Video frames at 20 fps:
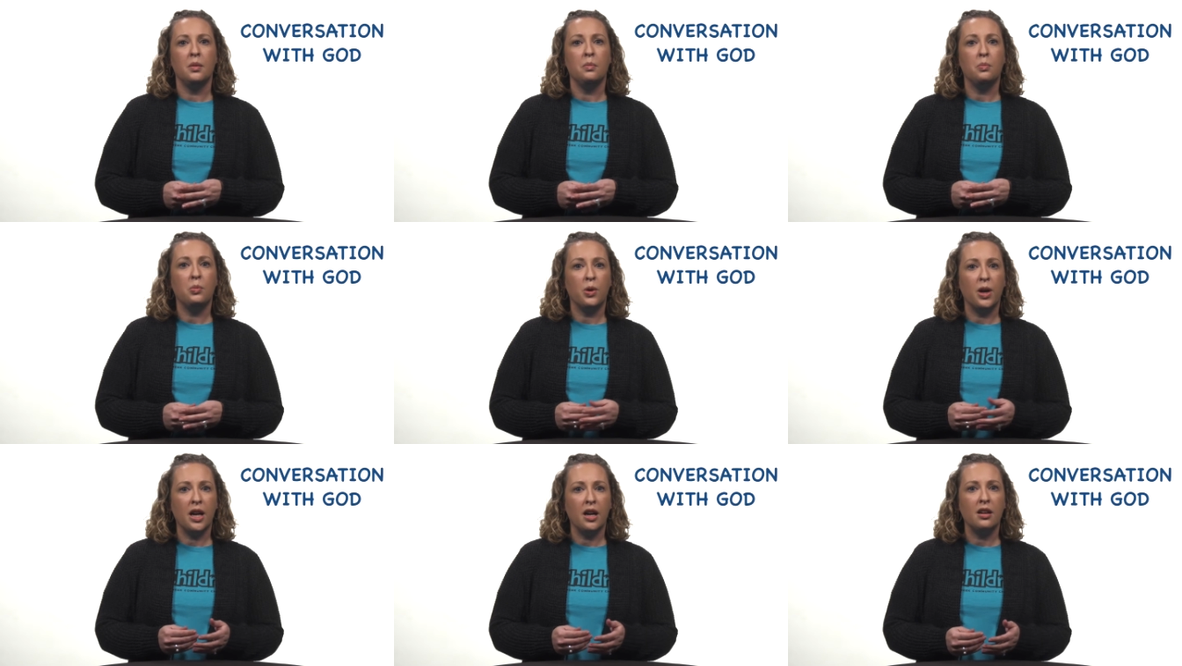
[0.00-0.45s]

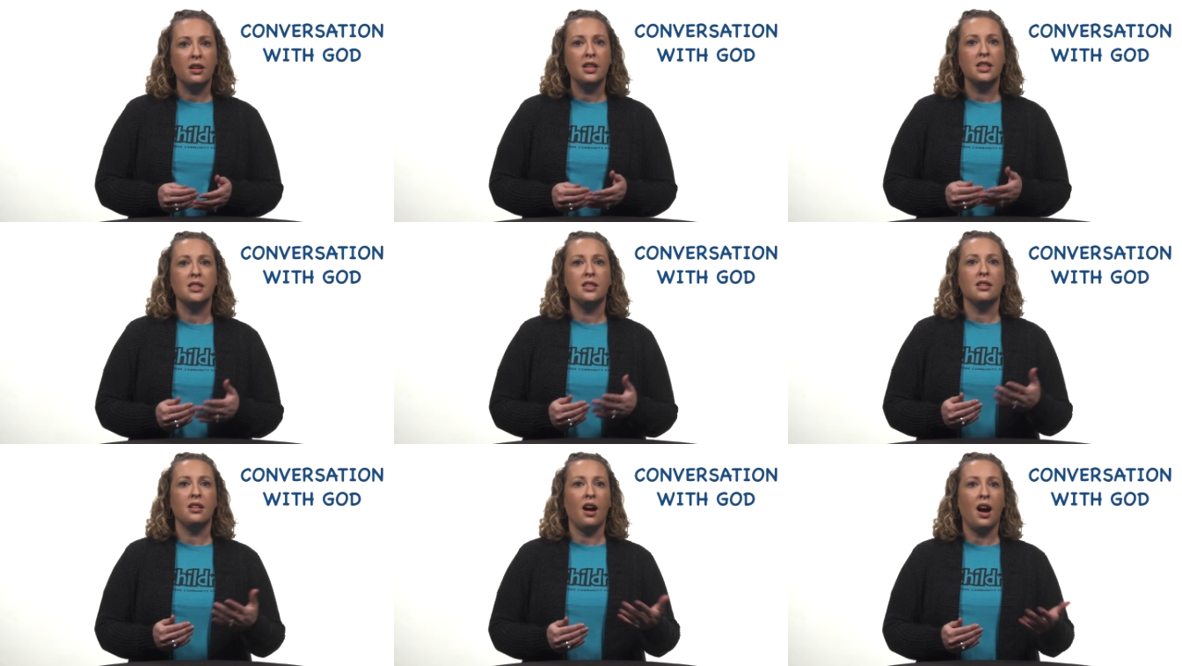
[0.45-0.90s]
Prayer
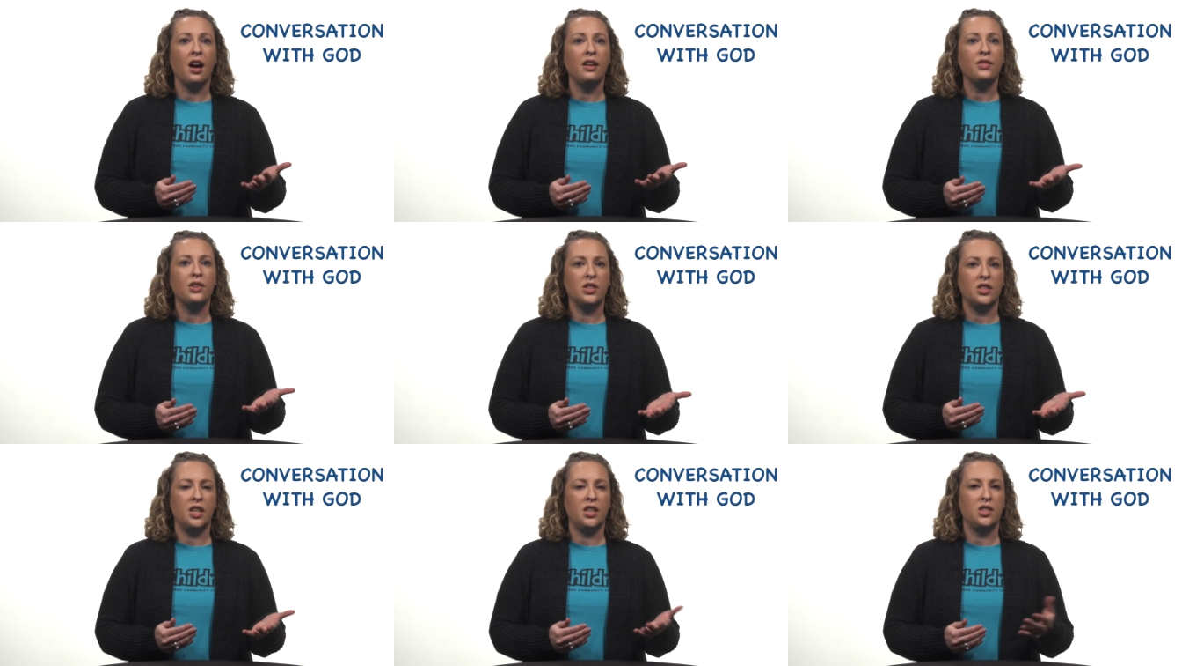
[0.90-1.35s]
is a
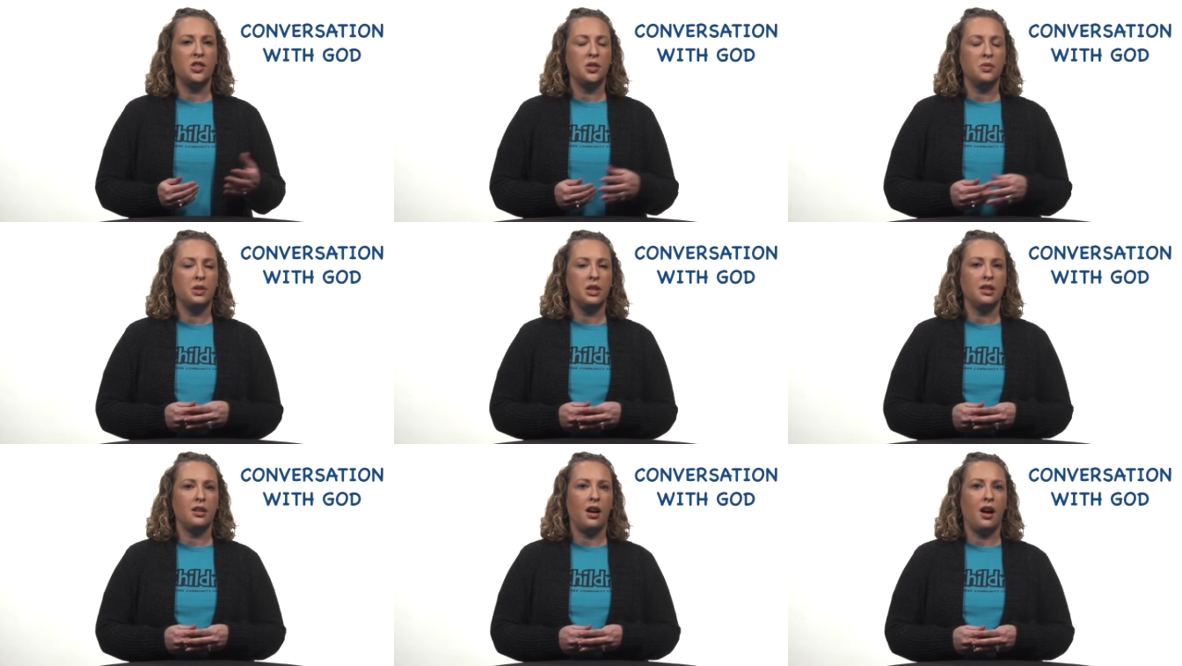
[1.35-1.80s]
conversation
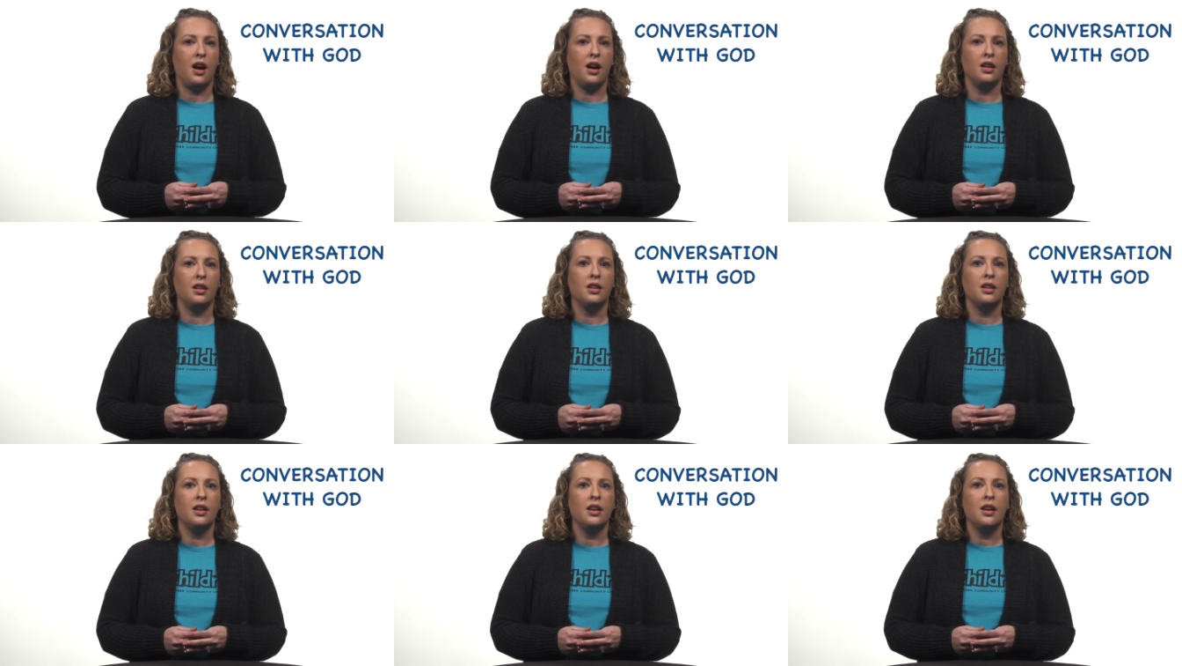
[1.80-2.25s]
with
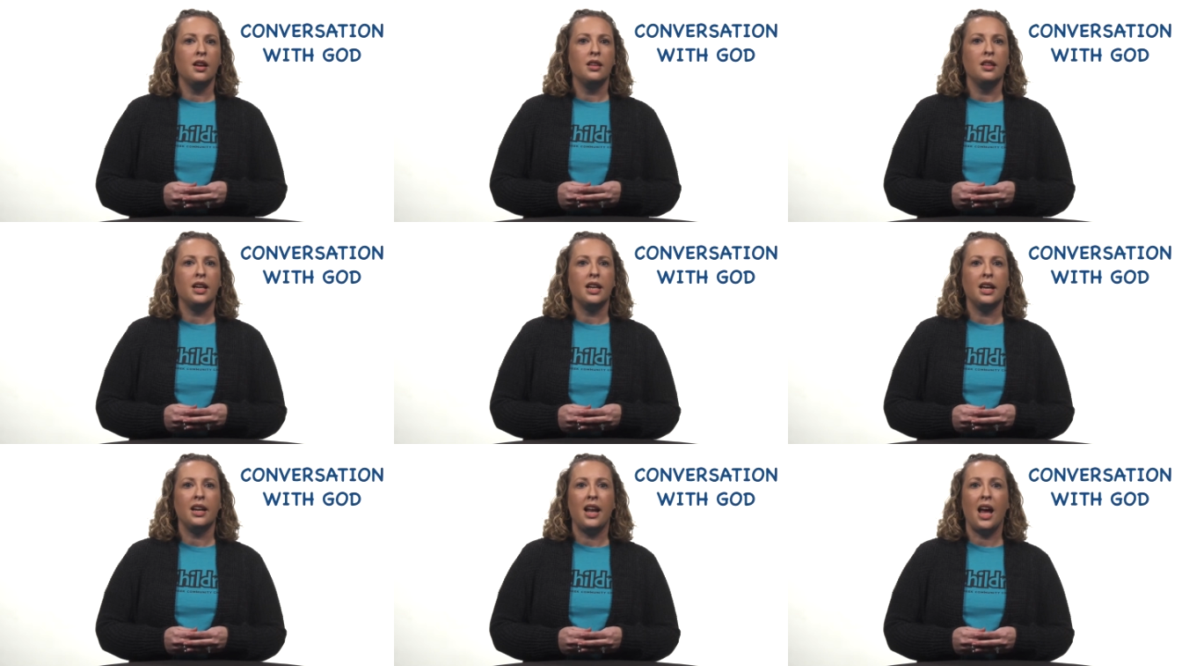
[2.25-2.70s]
God
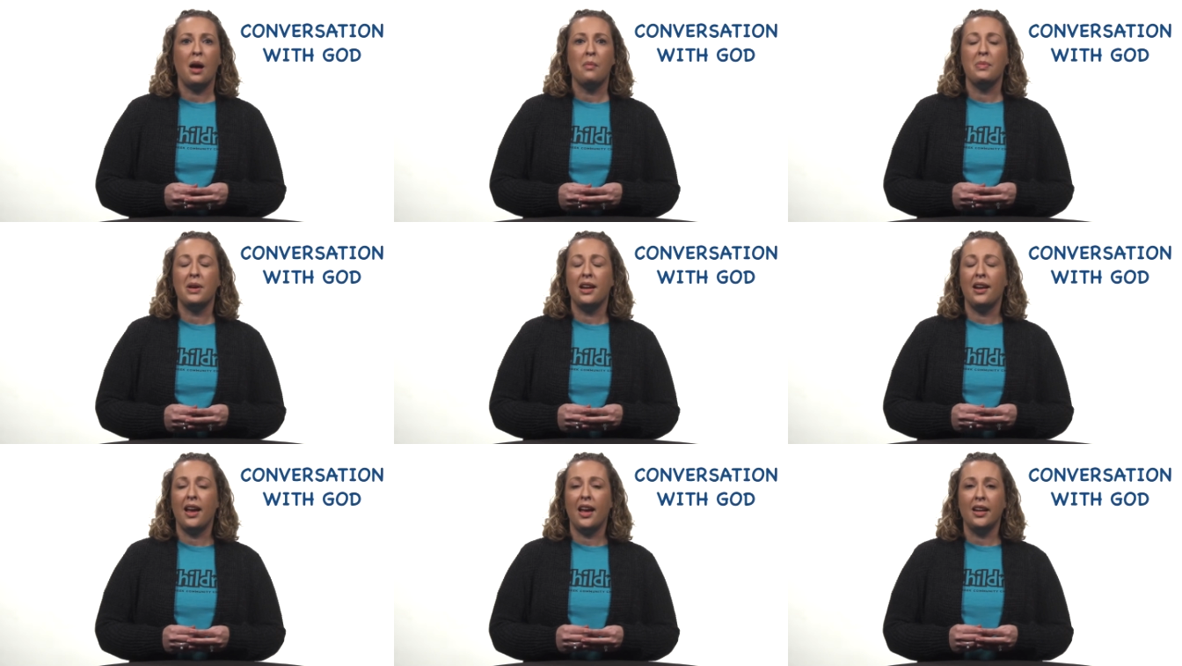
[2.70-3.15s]
that can
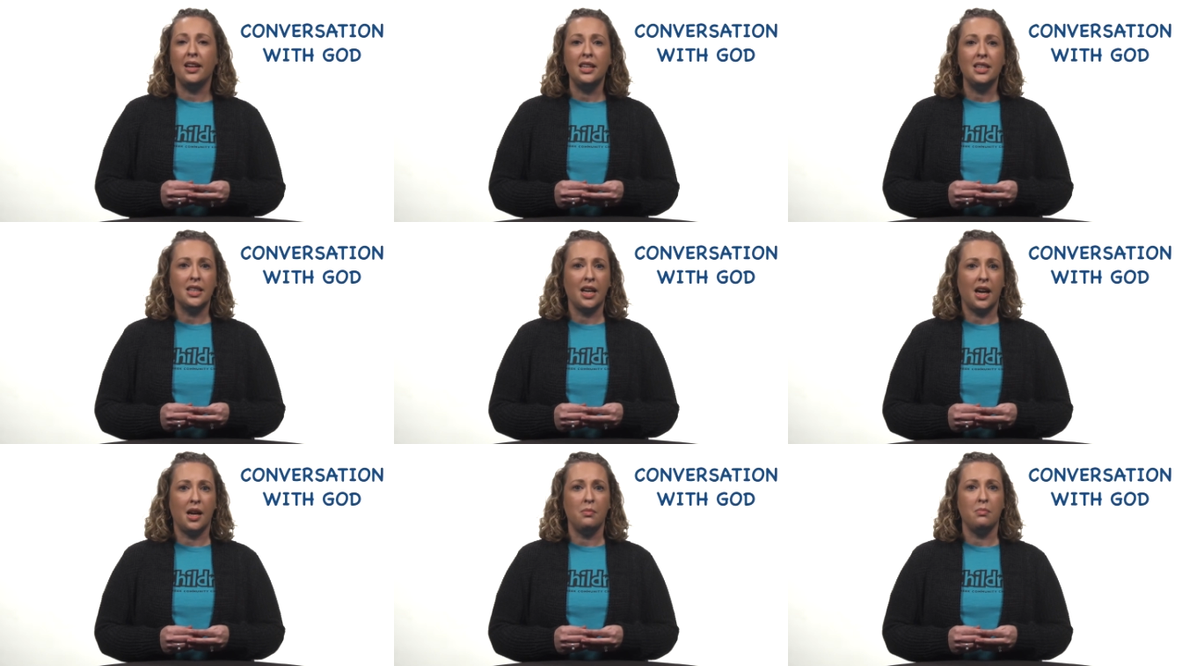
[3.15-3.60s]
happen
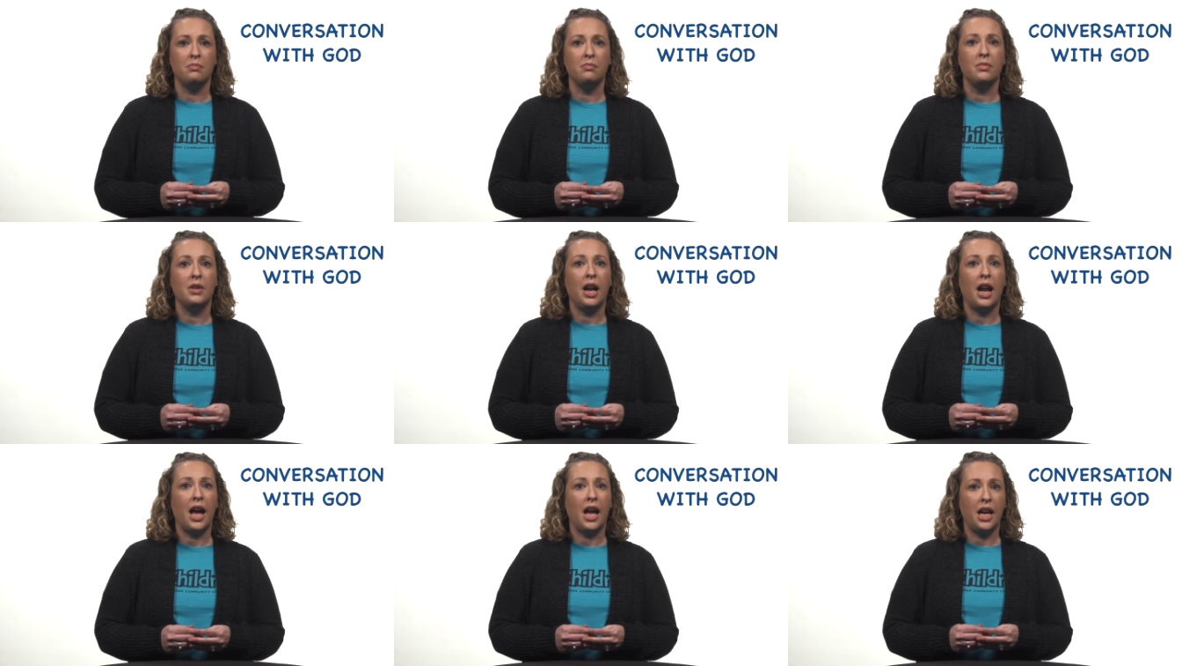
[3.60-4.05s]
anytime,
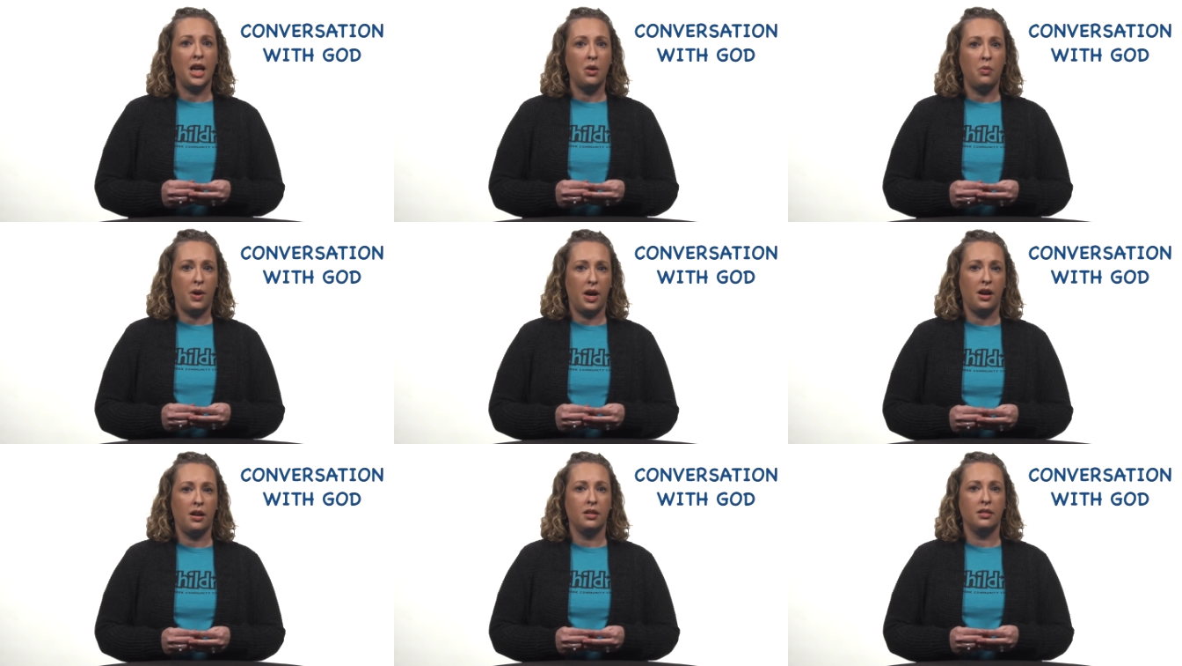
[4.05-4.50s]

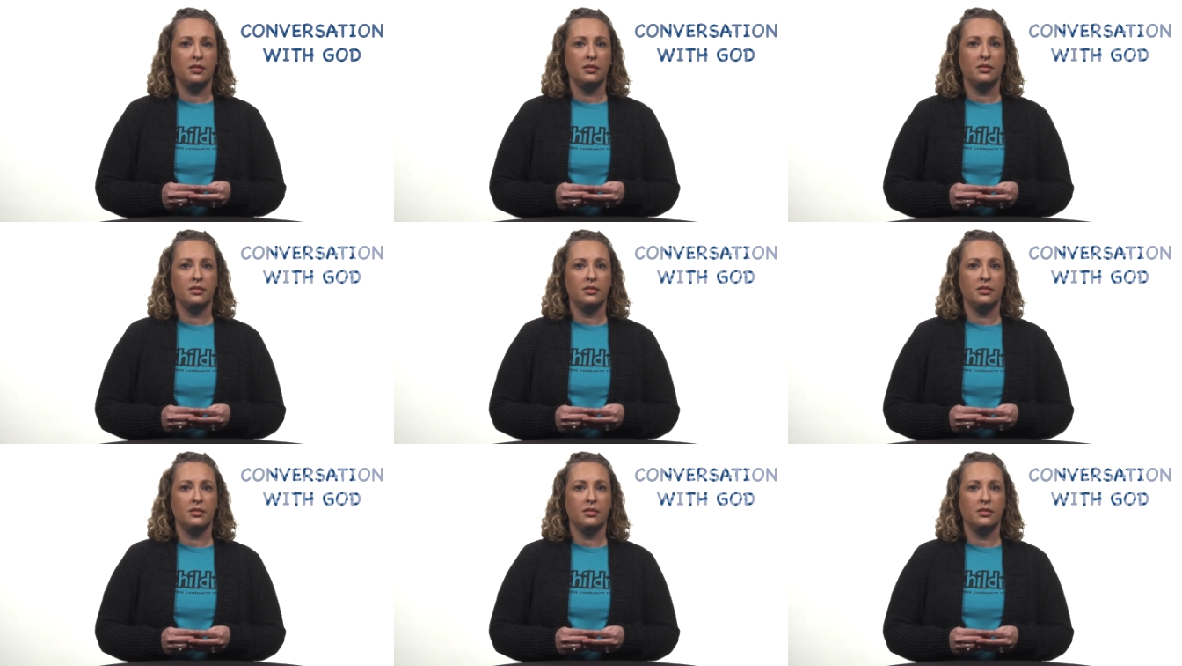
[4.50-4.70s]
anywhere.